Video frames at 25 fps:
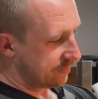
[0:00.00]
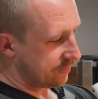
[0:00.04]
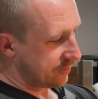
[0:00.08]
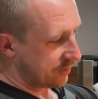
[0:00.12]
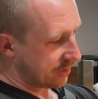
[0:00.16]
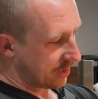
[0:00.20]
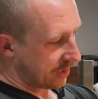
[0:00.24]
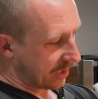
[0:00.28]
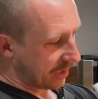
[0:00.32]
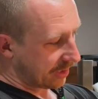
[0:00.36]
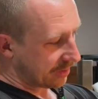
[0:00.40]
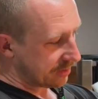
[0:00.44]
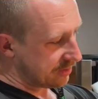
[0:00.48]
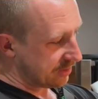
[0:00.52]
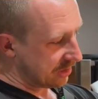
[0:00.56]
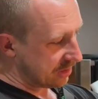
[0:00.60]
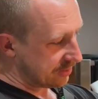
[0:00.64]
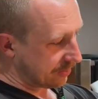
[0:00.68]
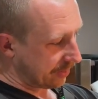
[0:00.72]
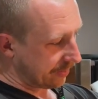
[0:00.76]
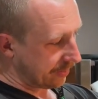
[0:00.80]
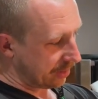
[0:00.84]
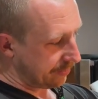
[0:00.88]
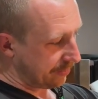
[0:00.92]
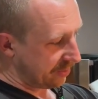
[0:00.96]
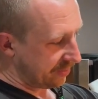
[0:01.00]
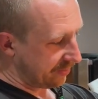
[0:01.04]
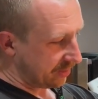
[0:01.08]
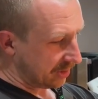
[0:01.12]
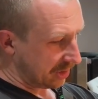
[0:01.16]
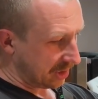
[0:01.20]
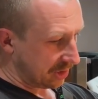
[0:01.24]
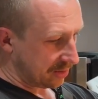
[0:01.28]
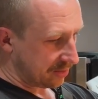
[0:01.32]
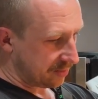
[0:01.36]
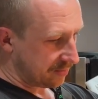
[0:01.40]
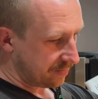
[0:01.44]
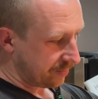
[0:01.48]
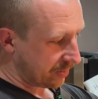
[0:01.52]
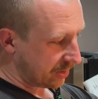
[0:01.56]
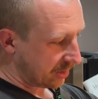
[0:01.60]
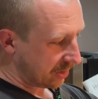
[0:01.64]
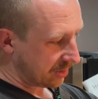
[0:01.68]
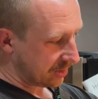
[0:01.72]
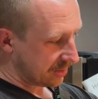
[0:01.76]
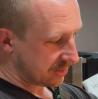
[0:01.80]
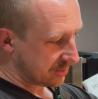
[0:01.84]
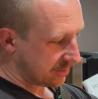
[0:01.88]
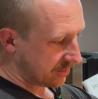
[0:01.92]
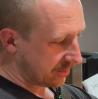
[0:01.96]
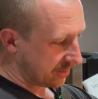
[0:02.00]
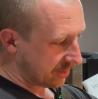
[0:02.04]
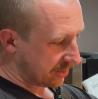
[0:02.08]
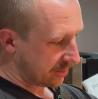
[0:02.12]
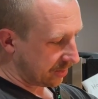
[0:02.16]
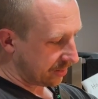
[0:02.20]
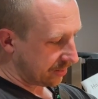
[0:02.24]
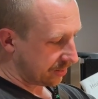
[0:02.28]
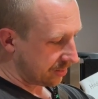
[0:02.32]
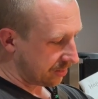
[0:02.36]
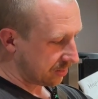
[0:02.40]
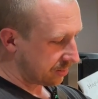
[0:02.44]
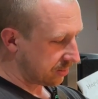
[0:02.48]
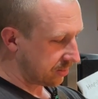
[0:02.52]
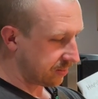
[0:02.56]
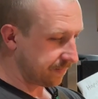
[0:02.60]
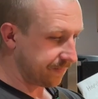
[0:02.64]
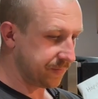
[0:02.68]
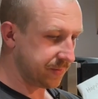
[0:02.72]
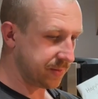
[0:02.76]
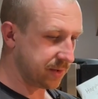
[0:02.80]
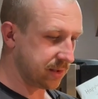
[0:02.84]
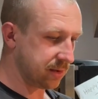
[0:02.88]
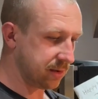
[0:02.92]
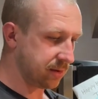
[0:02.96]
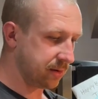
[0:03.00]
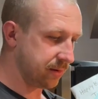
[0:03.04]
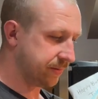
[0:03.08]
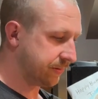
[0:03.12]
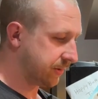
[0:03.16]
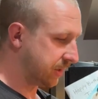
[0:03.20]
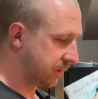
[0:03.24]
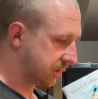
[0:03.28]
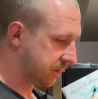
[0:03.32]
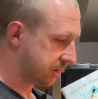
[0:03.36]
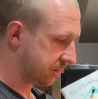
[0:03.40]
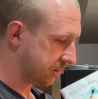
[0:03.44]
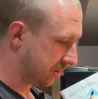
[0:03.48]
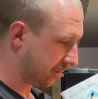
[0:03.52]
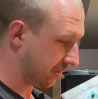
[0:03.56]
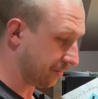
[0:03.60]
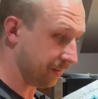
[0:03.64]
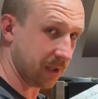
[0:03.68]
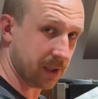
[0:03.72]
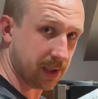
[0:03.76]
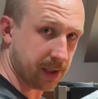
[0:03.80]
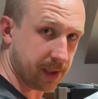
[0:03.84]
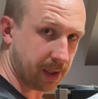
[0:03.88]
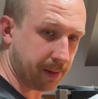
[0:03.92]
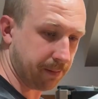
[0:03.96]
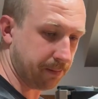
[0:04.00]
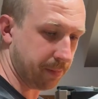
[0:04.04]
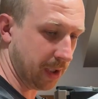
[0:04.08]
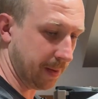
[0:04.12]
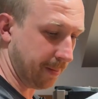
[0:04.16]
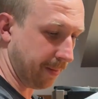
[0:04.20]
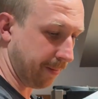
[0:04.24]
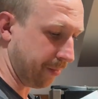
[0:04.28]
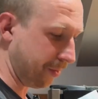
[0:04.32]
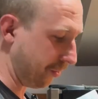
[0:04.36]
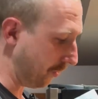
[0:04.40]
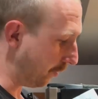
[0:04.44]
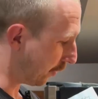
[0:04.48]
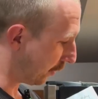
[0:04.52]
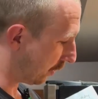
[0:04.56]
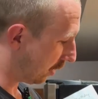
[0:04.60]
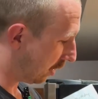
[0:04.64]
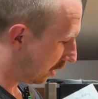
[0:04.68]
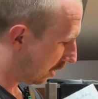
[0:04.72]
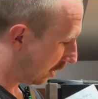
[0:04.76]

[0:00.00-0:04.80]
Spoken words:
Honestly, it's probably gonna be really good, but it does look kind of gross. Looks a little bit like baby poop.